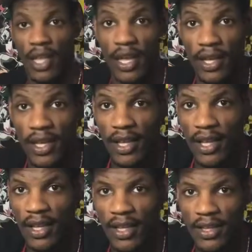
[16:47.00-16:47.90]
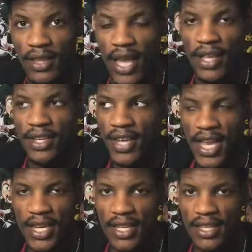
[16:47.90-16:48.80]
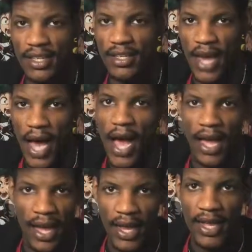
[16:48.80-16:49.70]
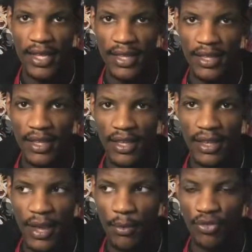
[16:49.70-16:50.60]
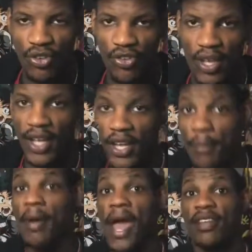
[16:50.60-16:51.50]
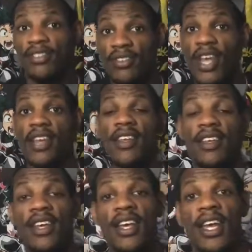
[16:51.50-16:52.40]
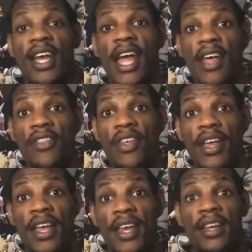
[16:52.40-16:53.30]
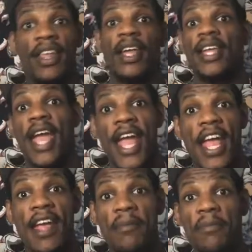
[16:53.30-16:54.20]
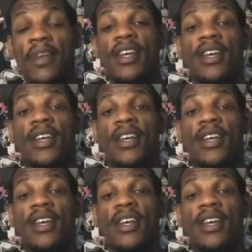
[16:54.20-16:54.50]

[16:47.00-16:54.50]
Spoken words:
Like, they didn't die. They were just incapacitated. And then they came